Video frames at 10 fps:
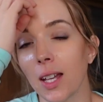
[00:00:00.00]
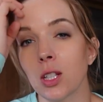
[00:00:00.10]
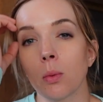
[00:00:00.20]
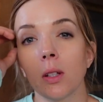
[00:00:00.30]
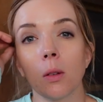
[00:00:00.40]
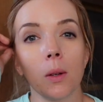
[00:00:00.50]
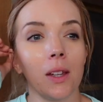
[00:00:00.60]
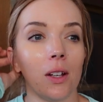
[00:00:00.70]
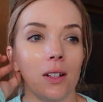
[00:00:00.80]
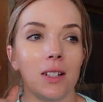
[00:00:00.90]
It's really,
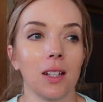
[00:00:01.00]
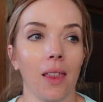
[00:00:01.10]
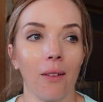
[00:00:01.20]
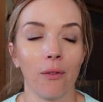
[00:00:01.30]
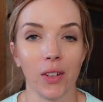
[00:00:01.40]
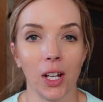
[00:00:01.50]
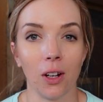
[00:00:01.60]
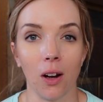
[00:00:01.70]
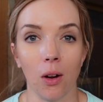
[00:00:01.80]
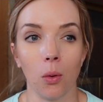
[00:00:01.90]
really good to like
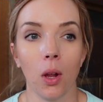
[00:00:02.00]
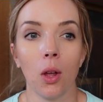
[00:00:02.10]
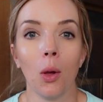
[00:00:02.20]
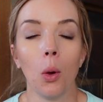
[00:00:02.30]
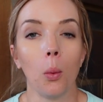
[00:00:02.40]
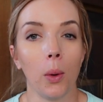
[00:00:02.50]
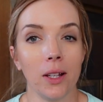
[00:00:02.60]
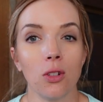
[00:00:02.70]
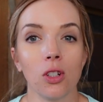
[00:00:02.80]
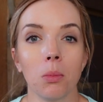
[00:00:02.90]
figure out when
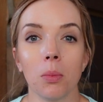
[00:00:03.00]
you should be